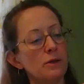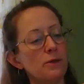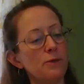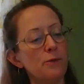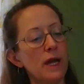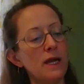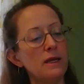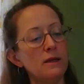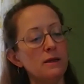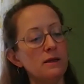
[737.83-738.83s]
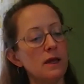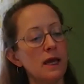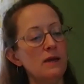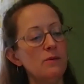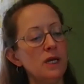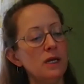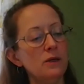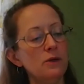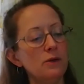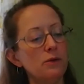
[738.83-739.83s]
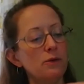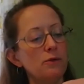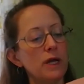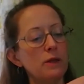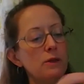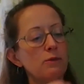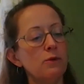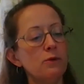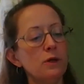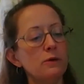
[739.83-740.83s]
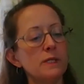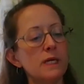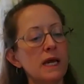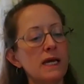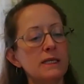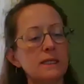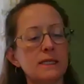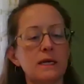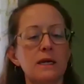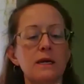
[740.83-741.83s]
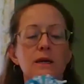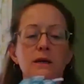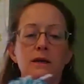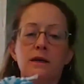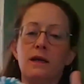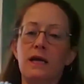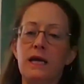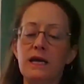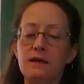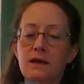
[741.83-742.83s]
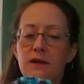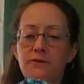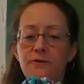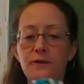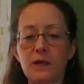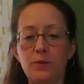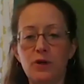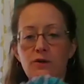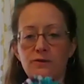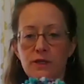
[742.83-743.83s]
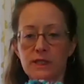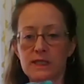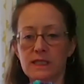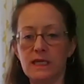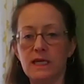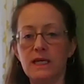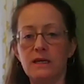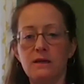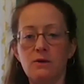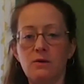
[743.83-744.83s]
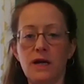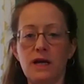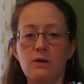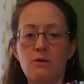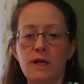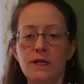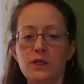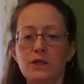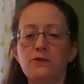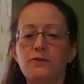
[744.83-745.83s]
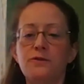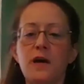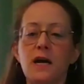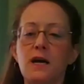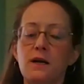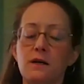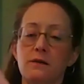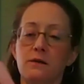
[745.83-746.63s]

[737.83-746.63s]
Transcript: thread the headband right through those ends and kind of flip it over and see, okay, I don't want it too far.